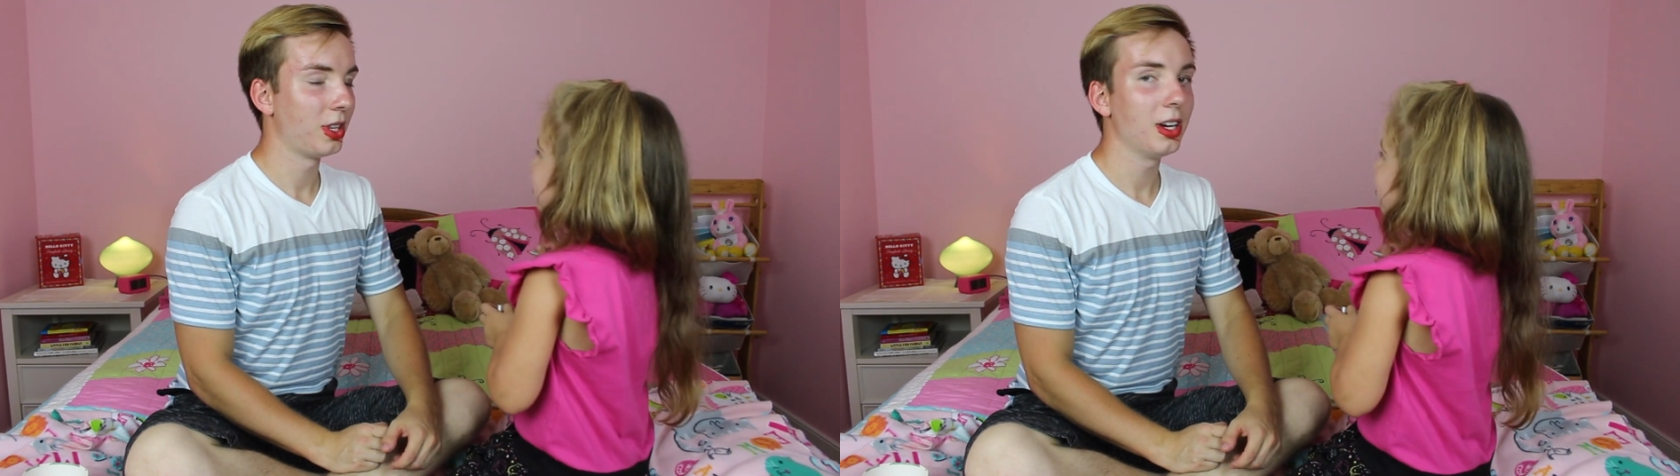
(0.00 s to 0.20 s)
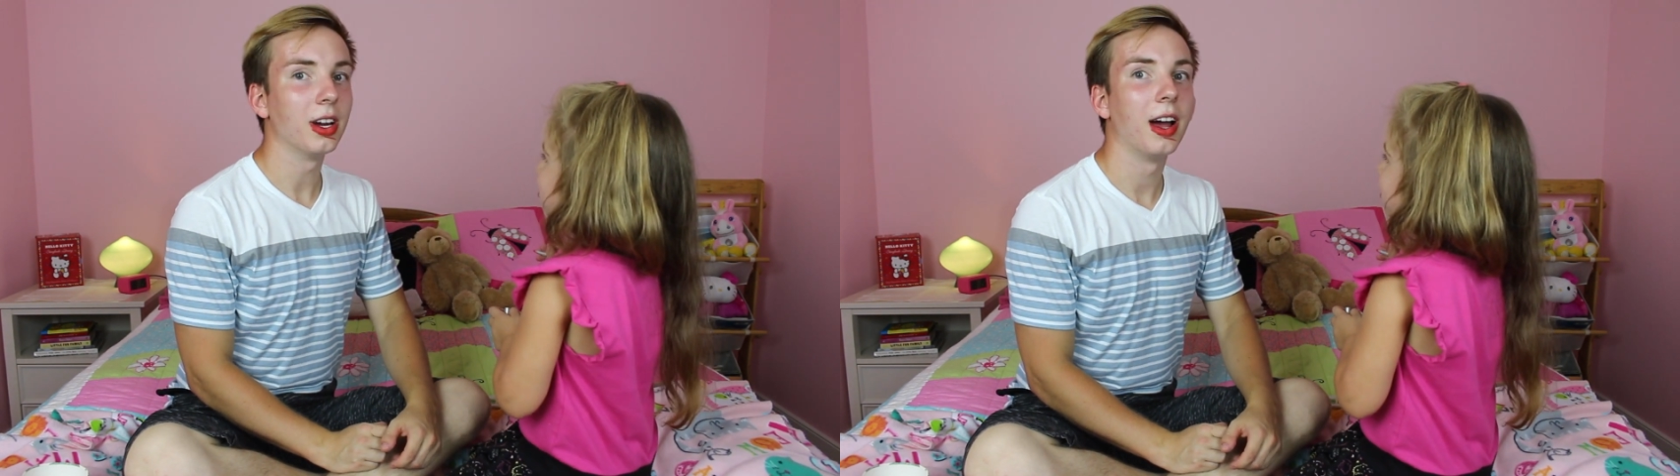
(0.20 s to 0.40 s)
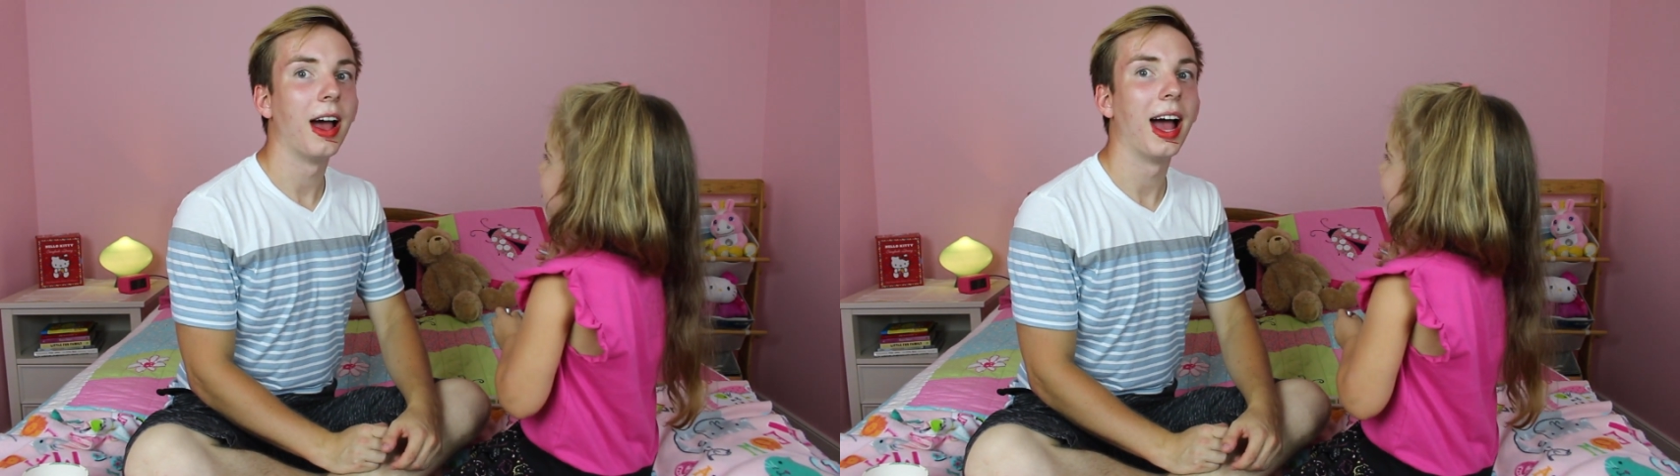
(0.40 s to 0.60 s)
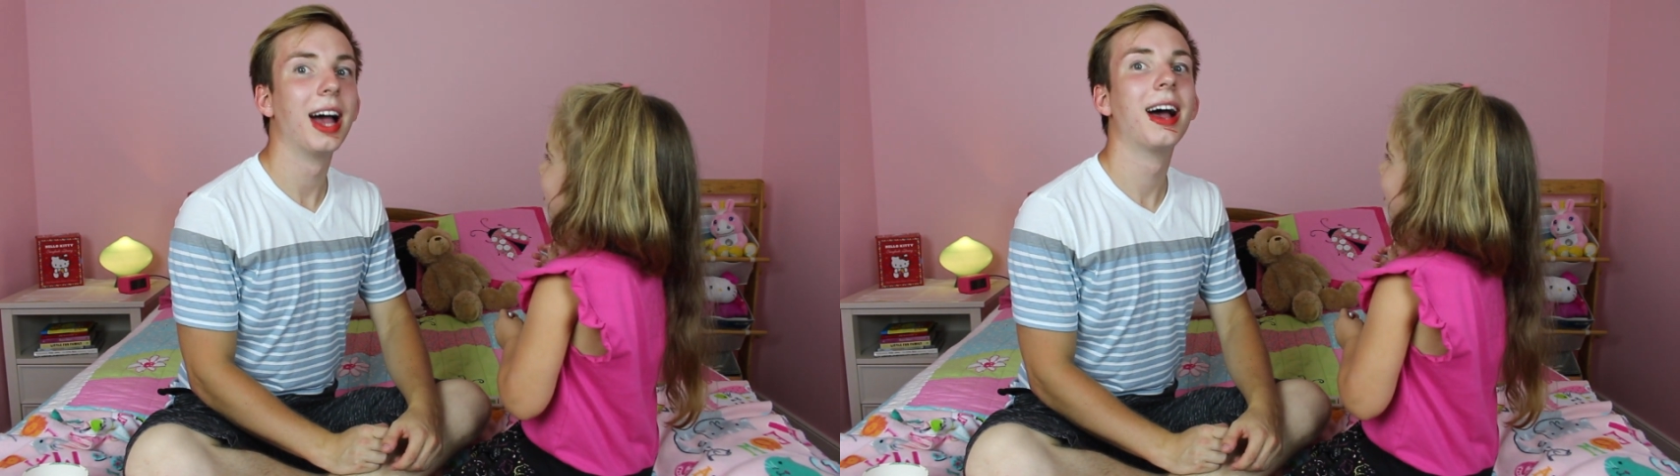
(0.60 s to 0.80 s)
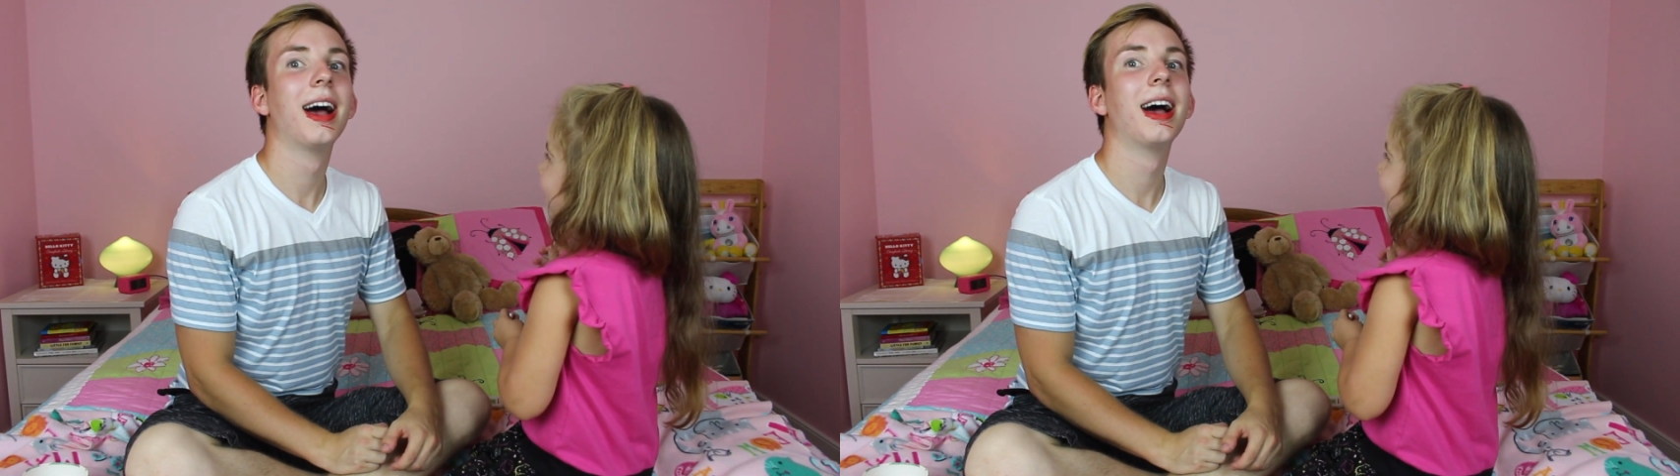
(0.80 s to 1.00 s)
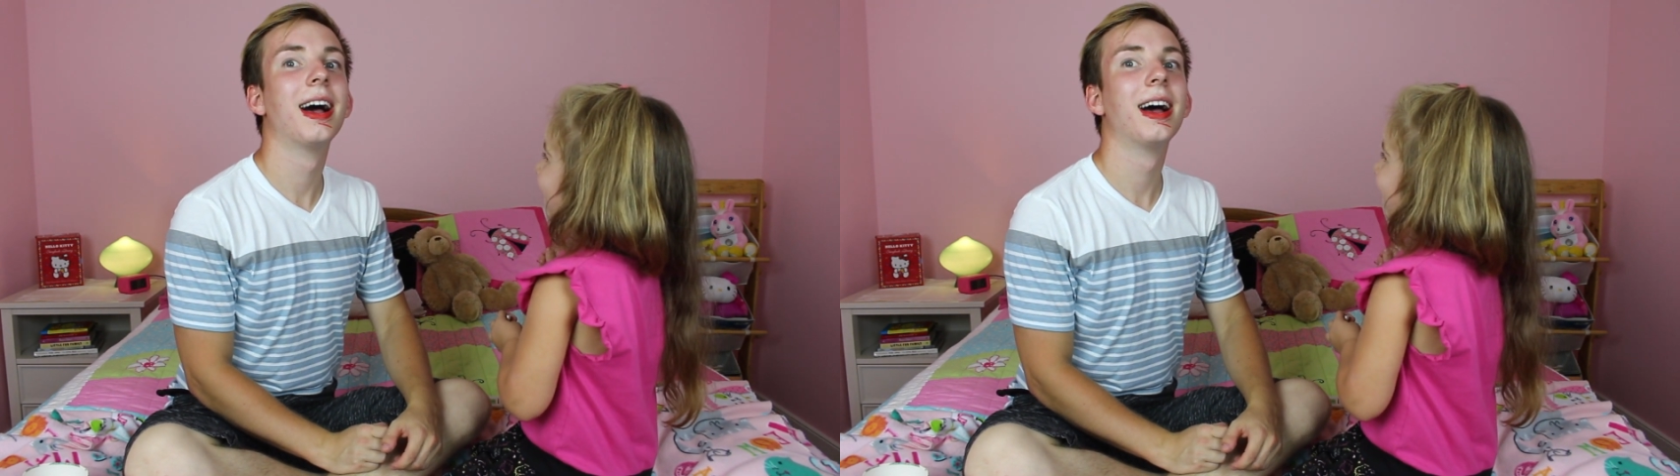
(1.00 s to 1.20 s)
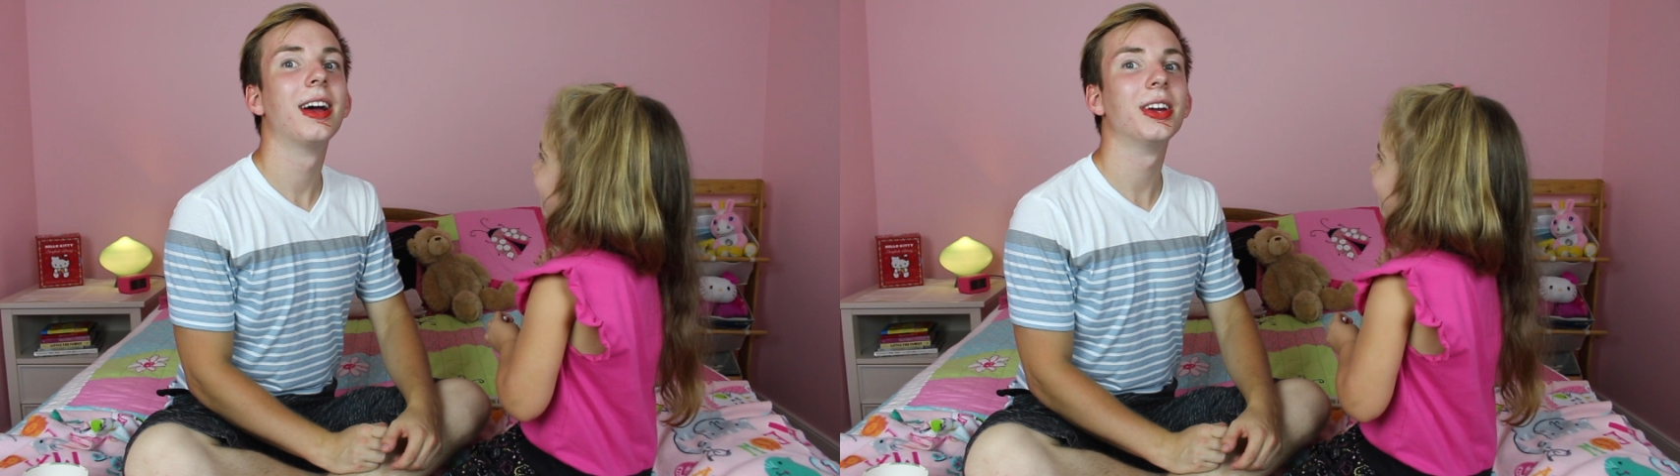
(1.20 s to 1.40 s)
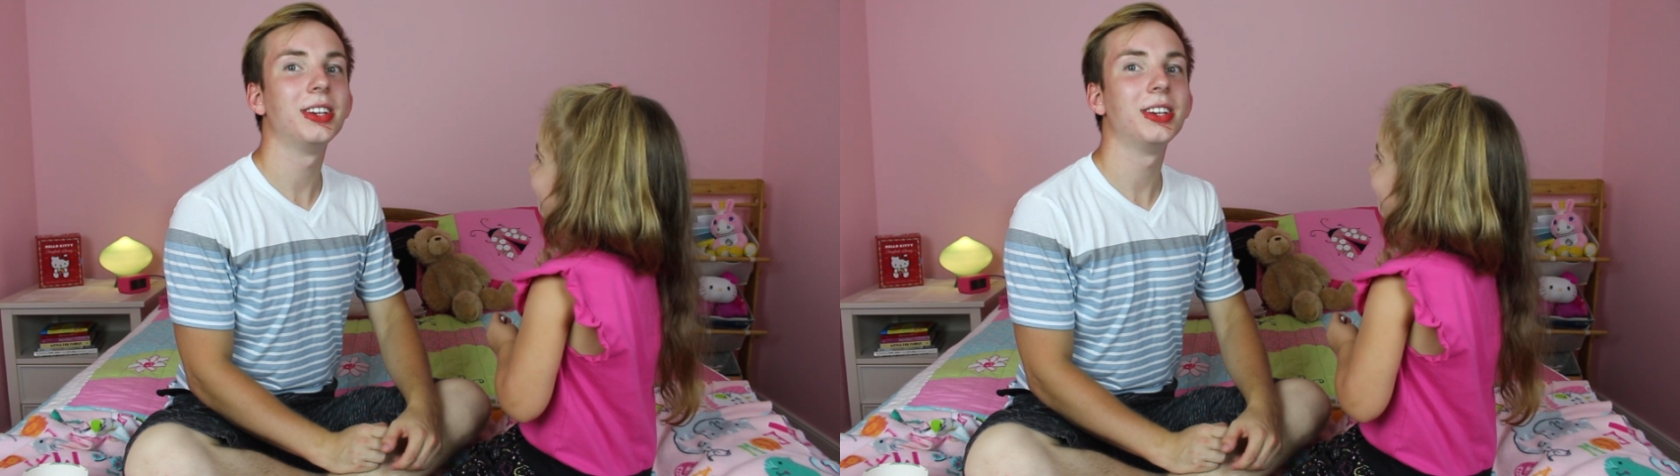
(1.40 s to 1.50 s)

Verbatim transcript: There. Are